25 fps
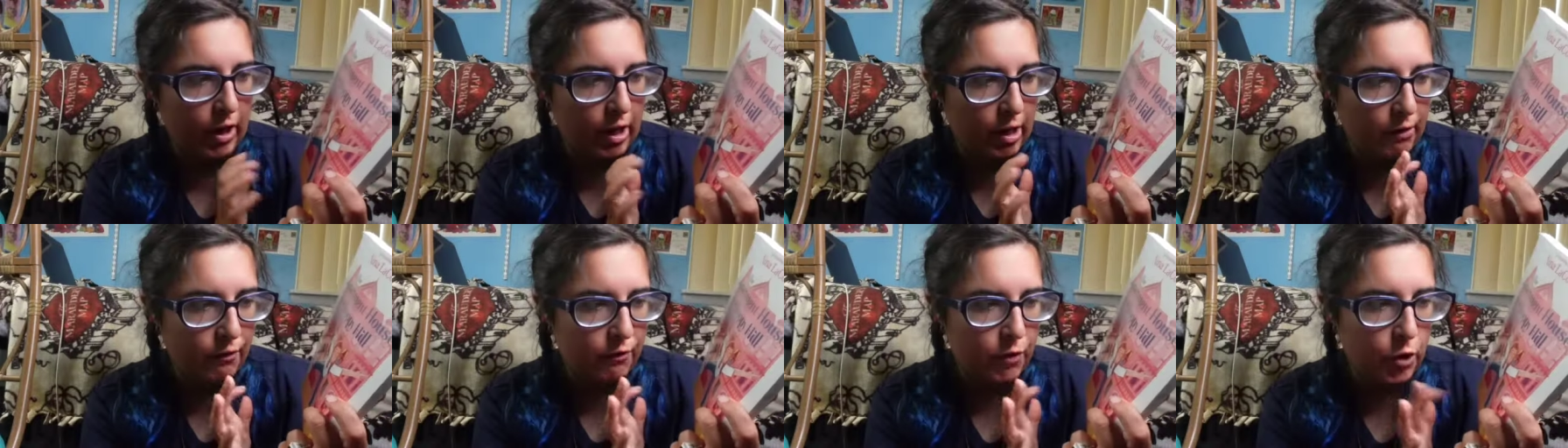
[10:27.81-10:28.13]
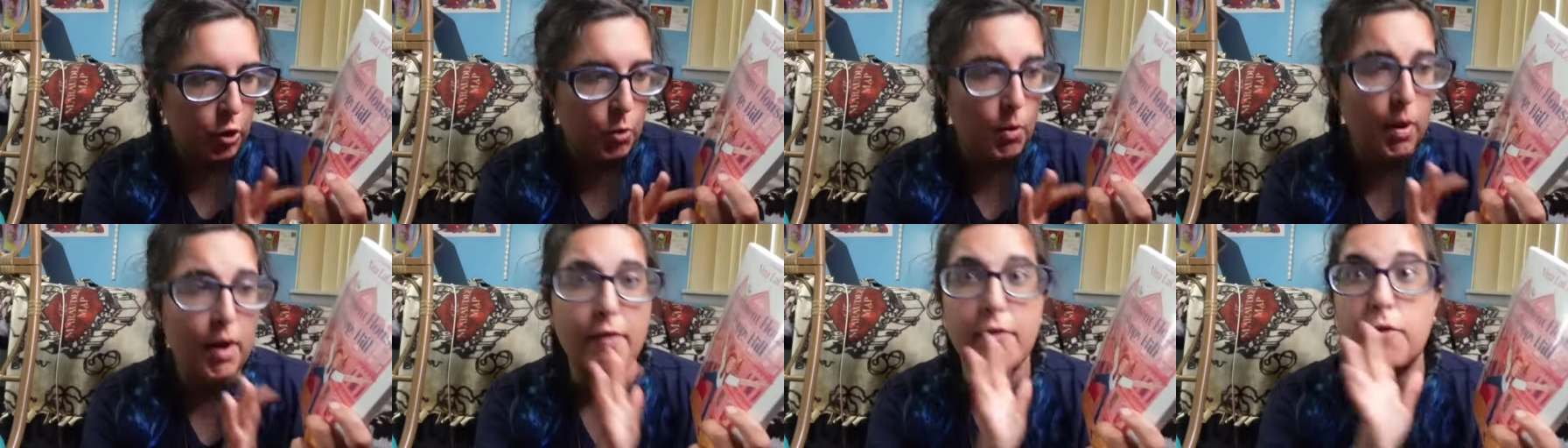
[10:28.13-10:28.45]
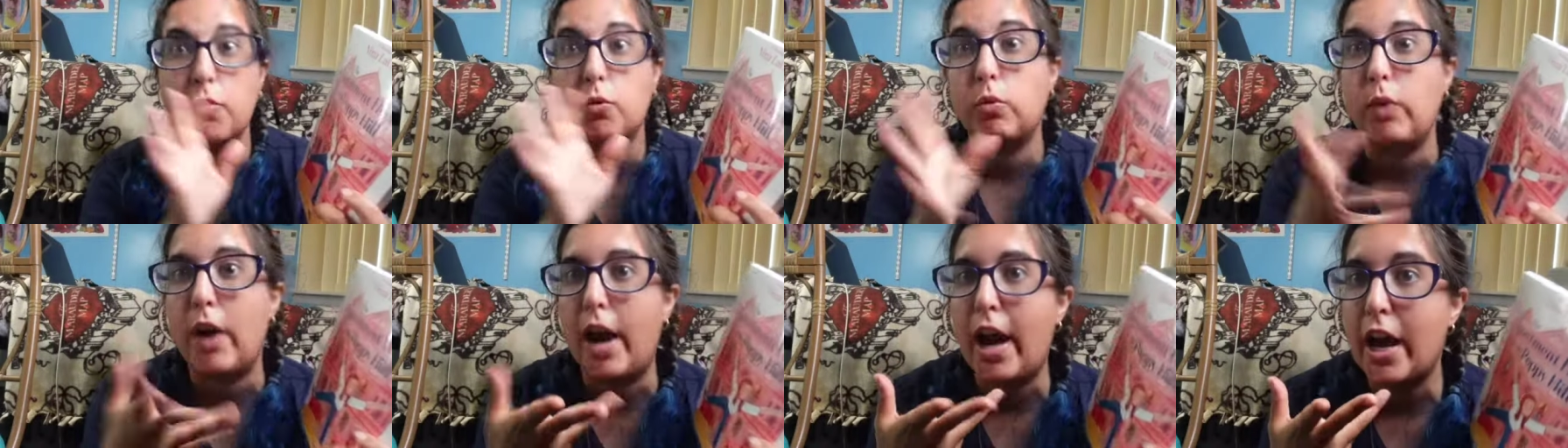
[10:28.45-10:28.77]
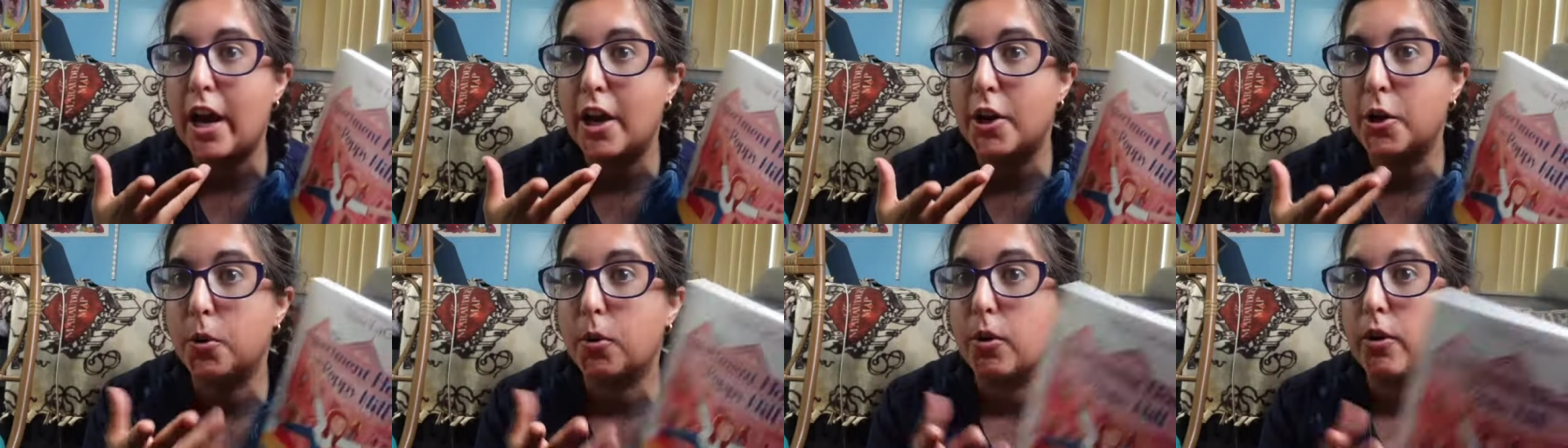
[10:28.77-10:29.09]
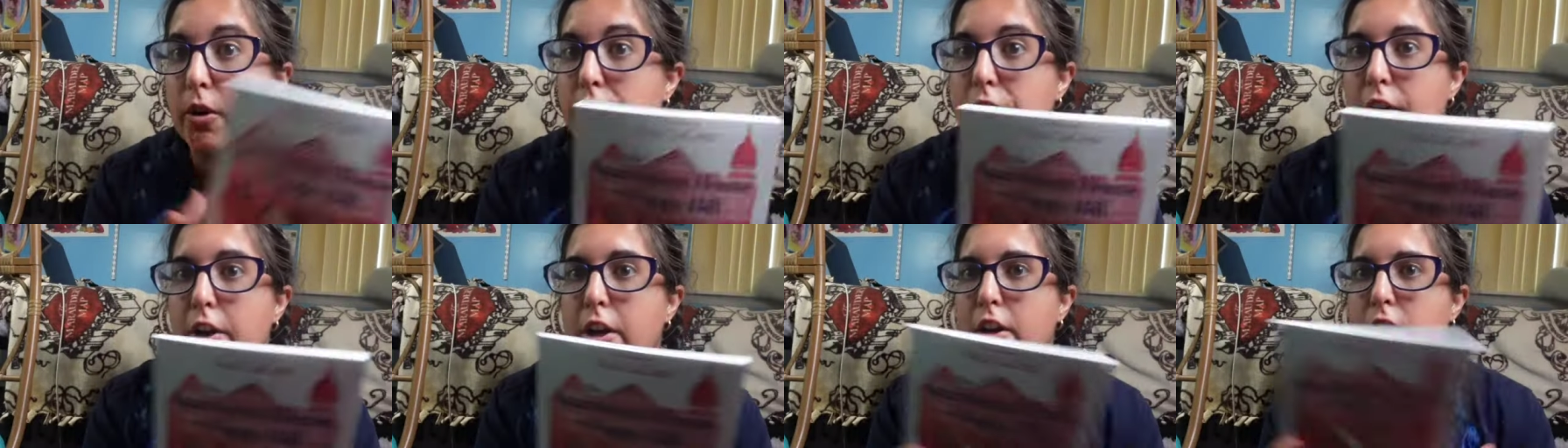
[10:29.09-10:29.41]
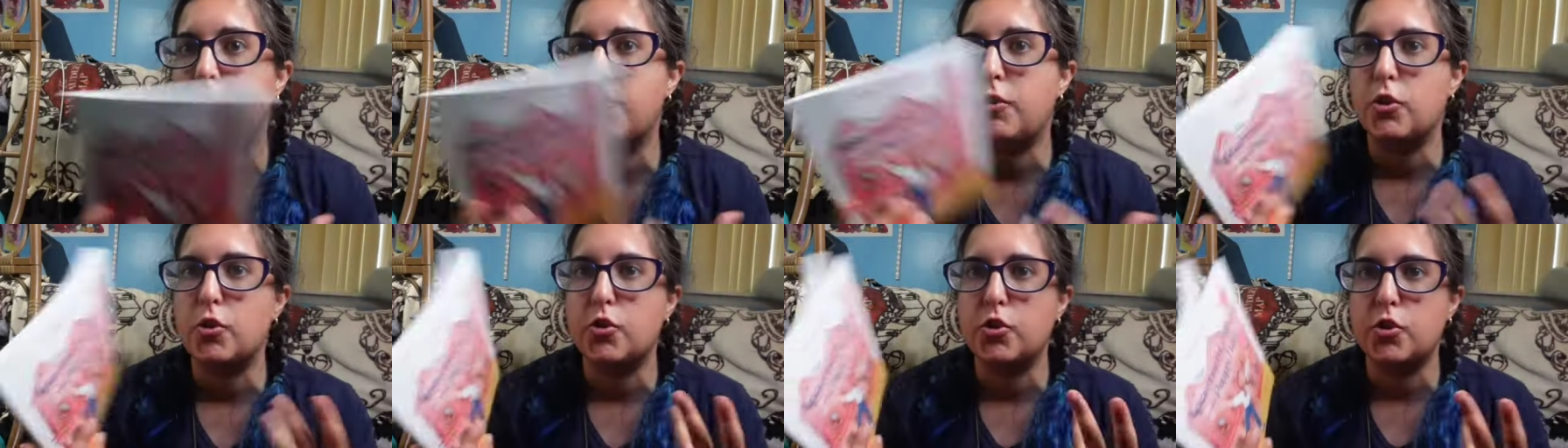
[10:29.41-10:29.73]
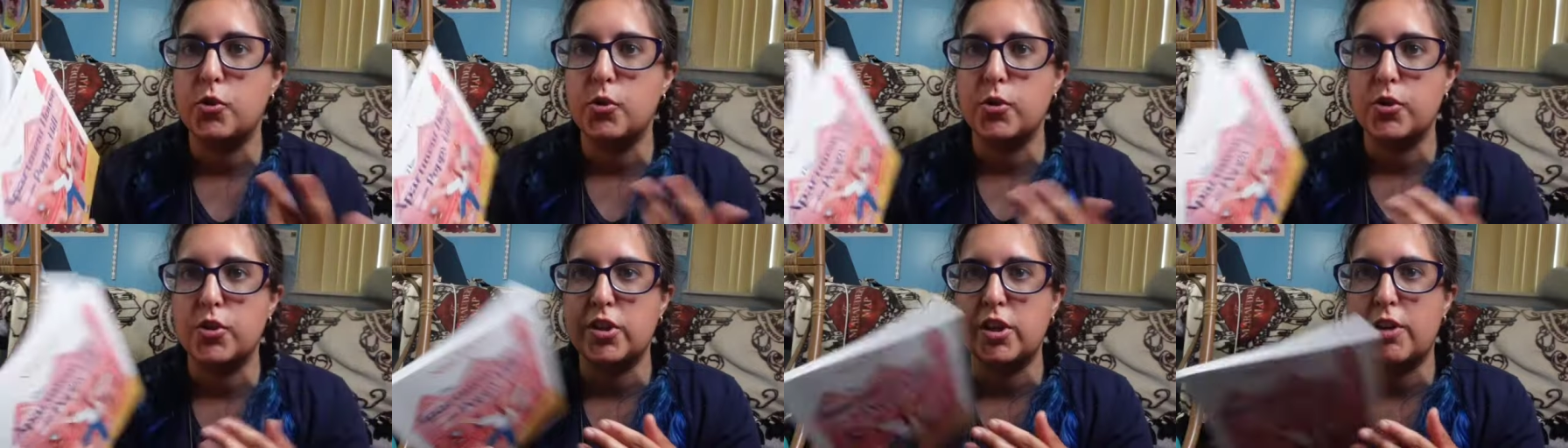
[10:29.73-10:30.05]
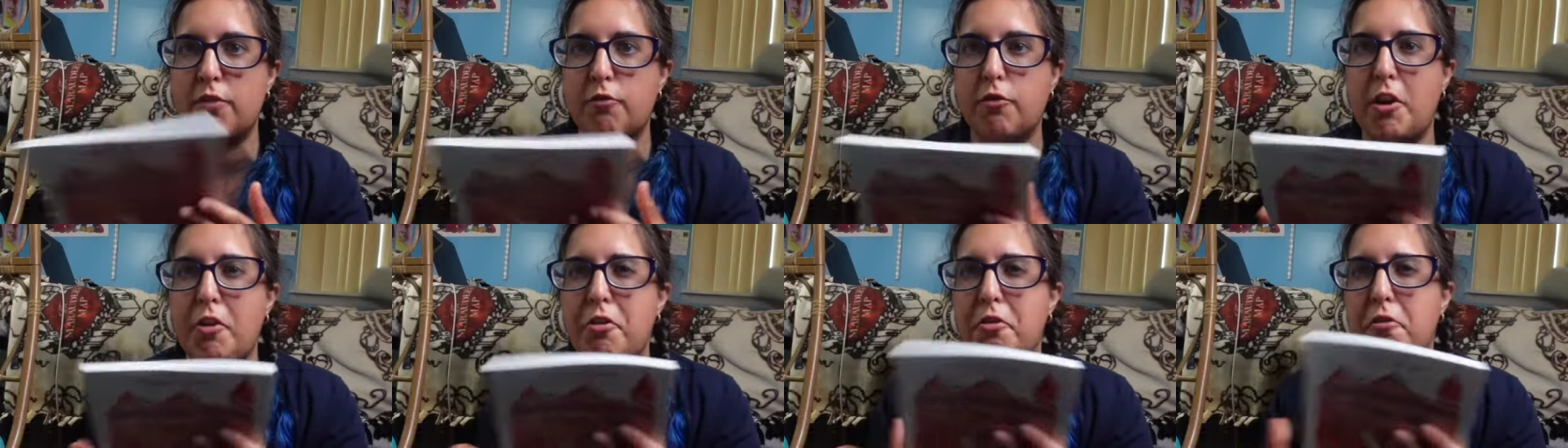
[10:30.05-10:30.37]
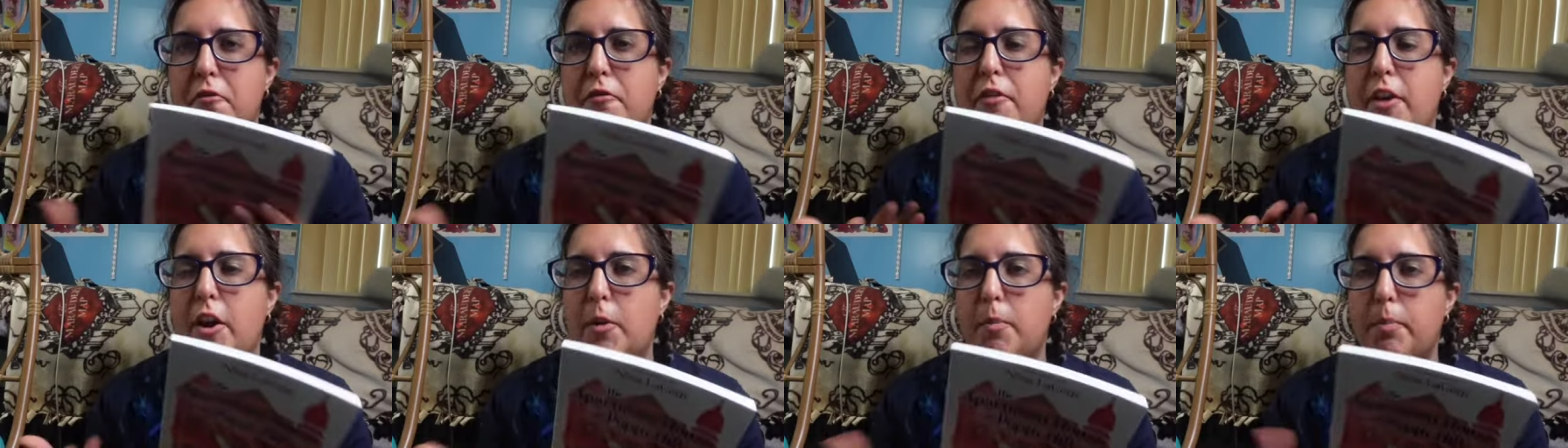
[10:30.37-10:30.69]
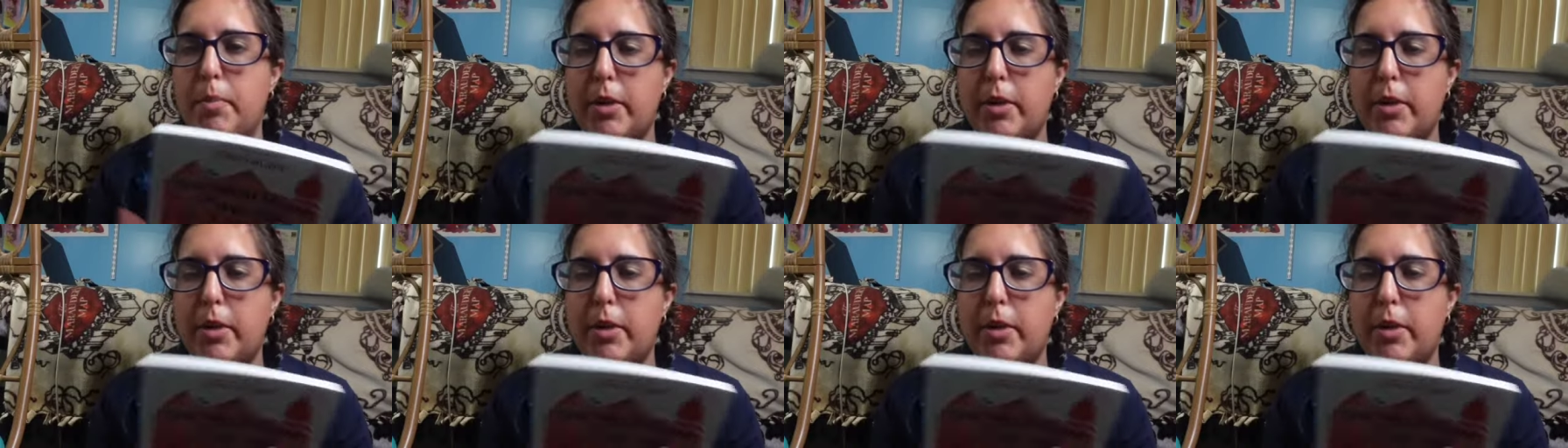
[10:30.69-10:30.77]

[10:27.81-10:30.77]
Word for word: If you have read, or if any of your students have read The Van